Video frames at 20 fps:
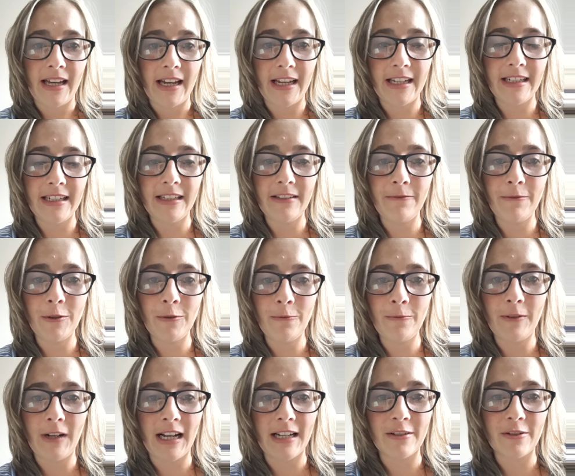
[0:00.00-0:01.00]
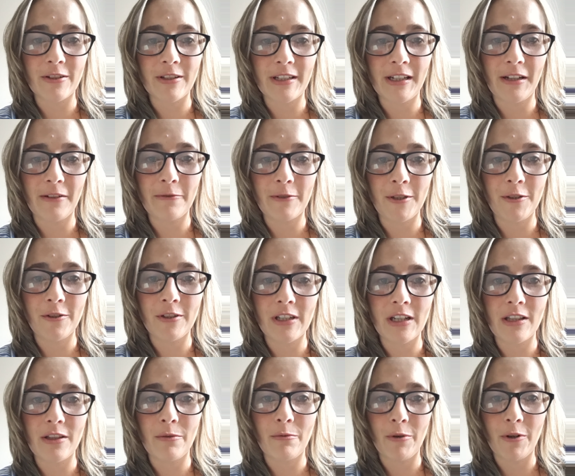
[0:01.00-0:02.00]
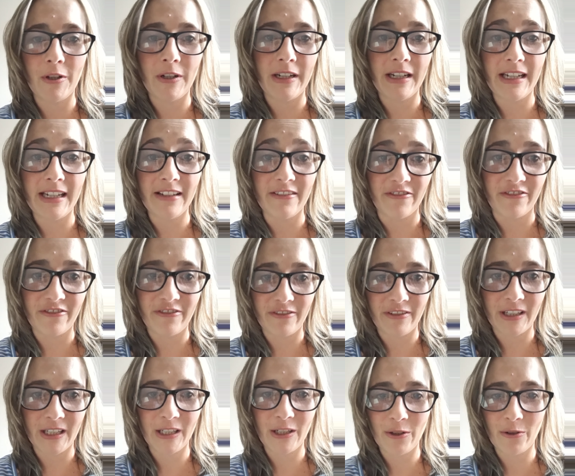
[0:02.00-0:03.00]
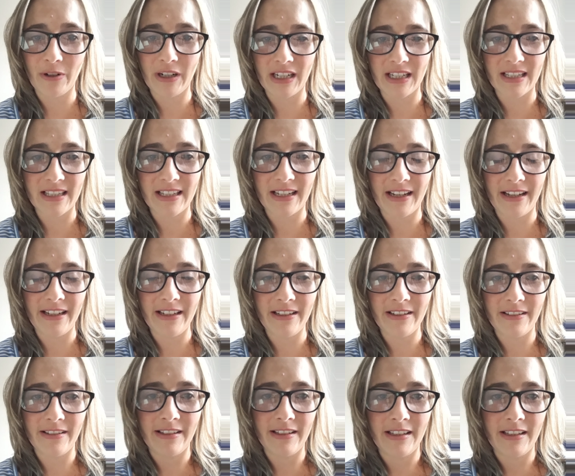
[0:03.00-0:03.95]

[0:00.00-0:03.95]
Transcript: And if you find yourself using the word if in your essay,